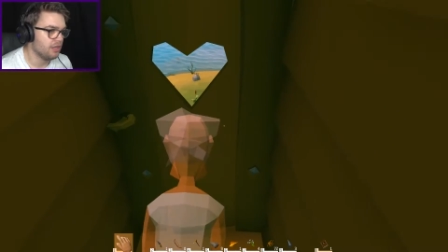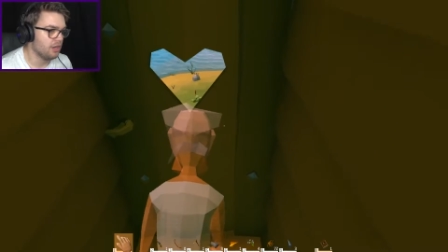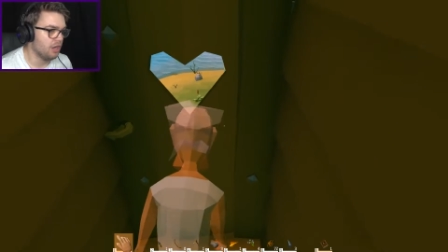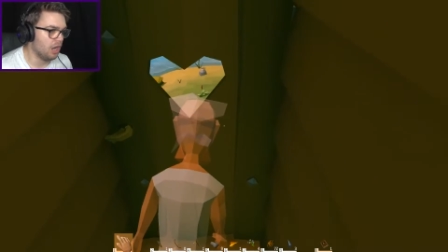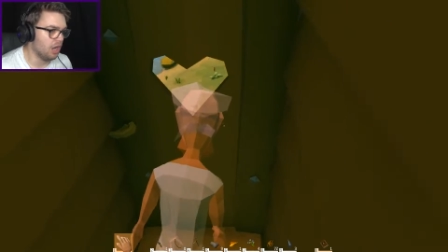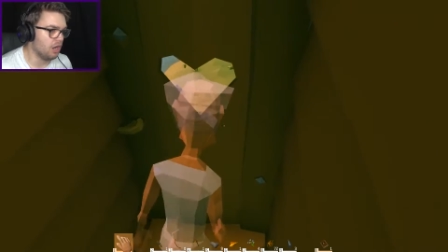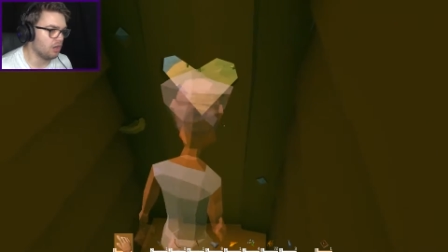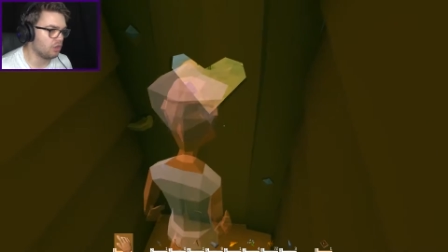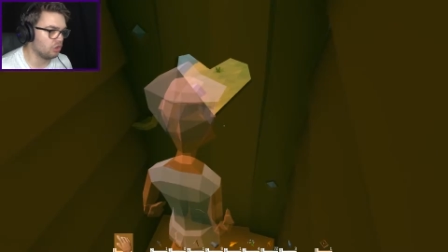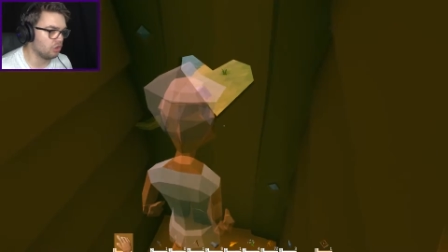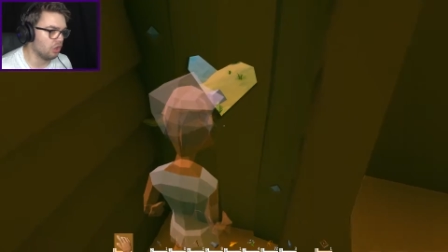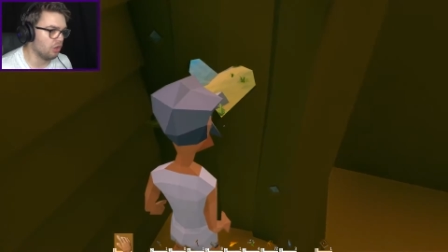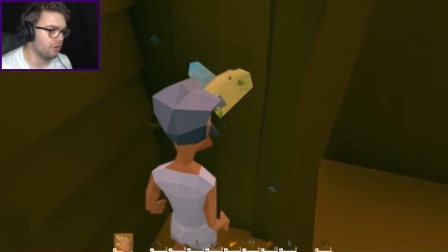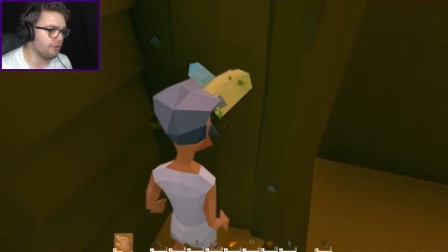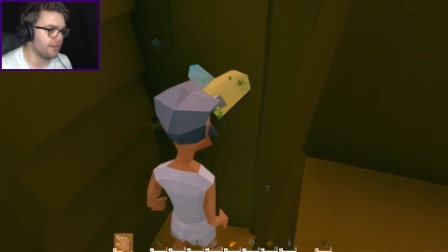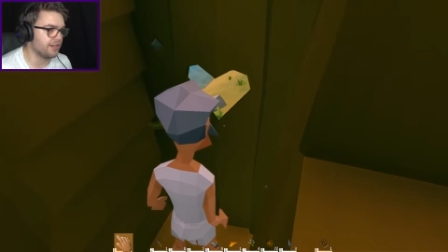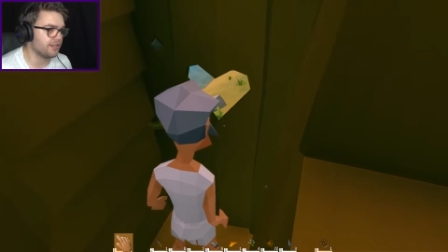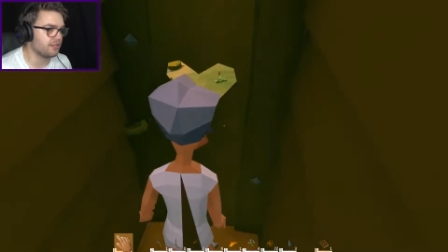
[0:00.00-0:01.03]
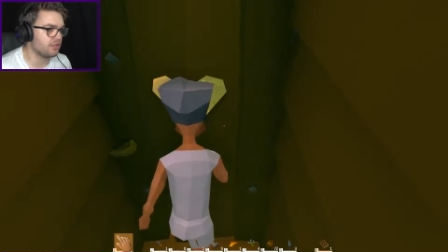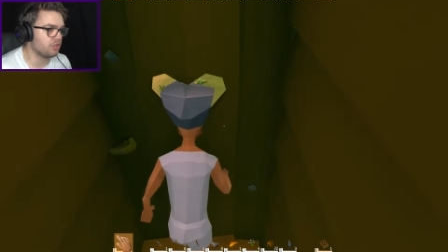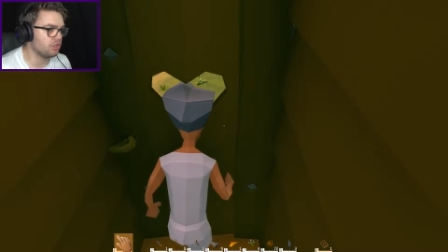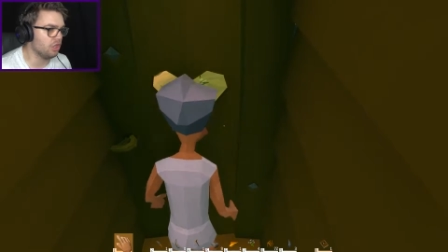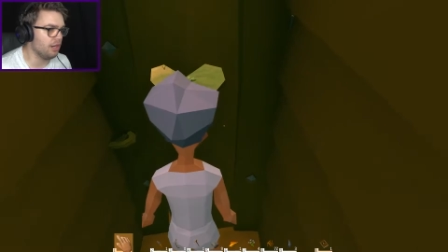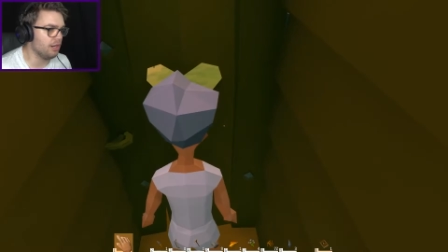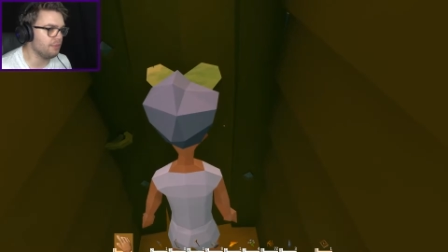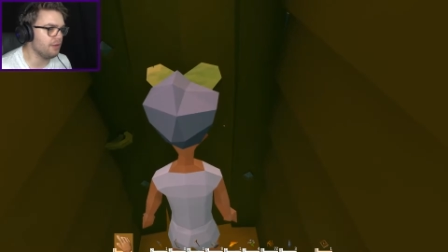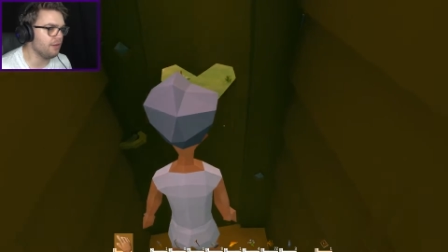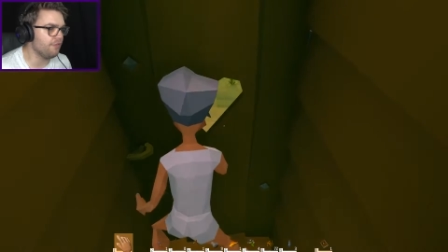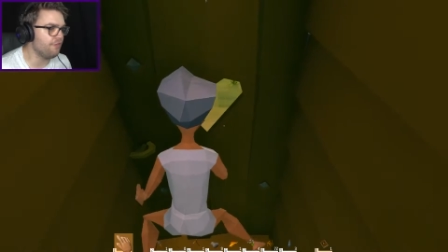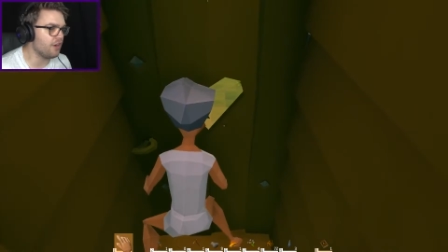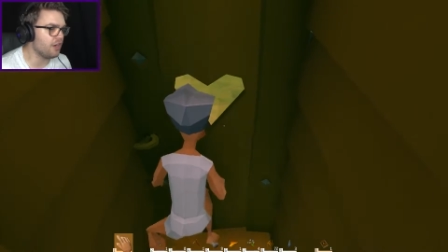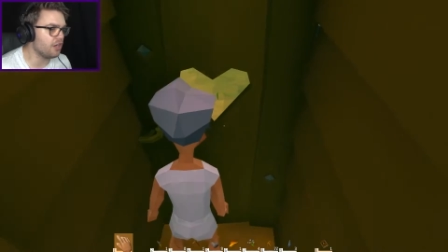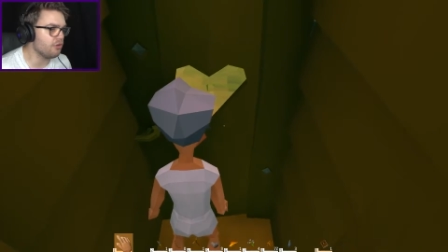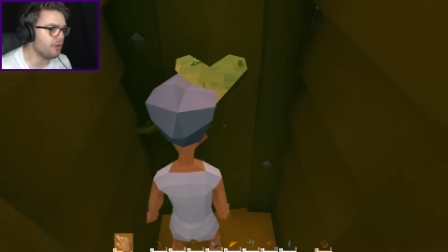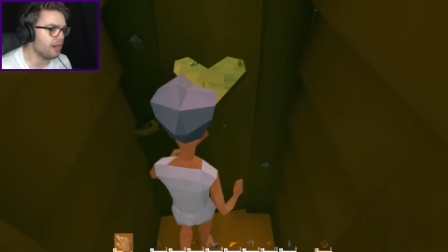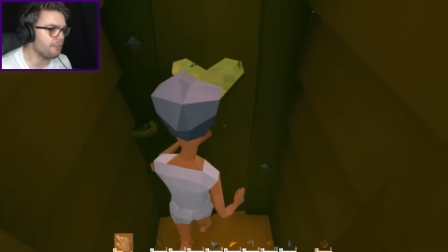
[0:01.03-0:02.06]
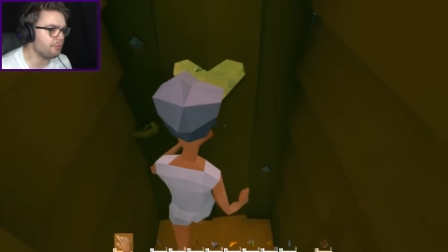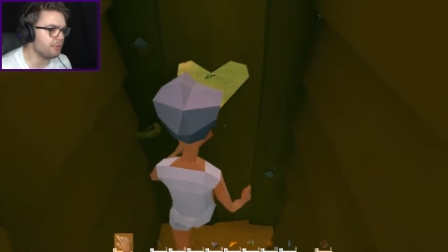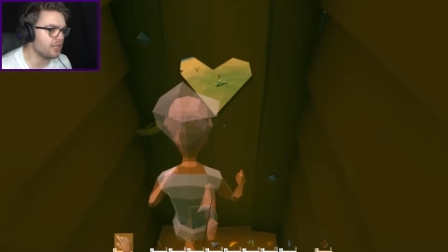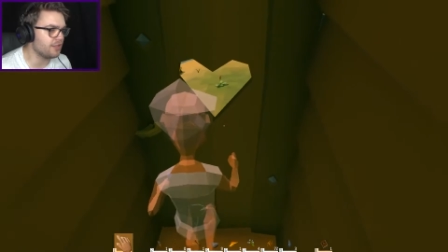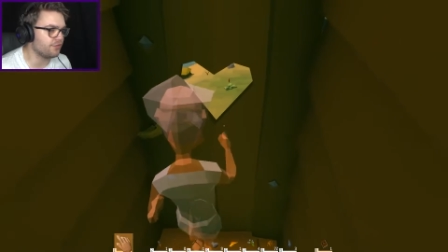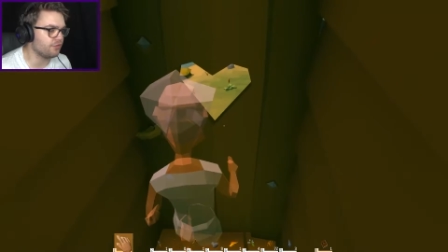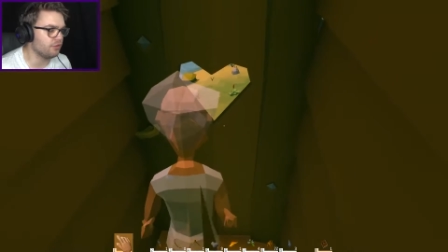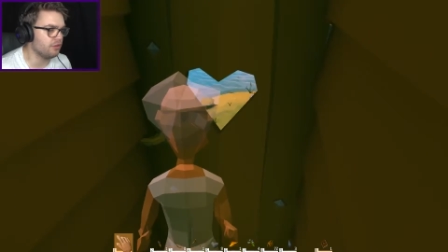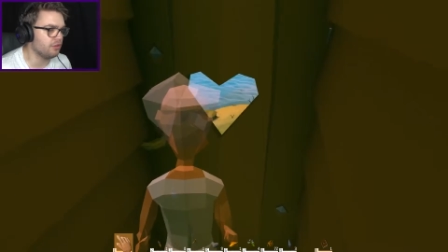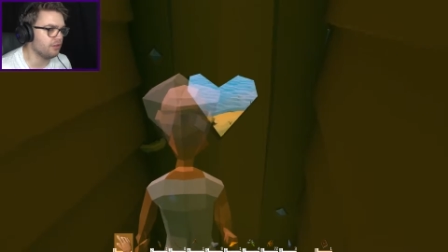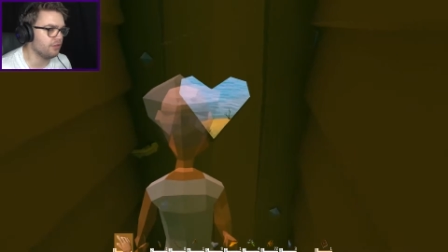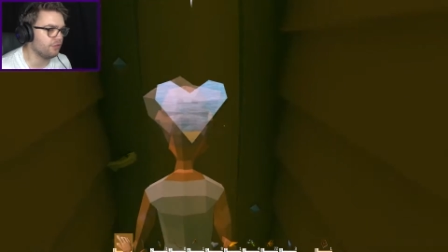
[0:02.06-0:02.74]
Oh, glorious. Glorious. What a fucking great place for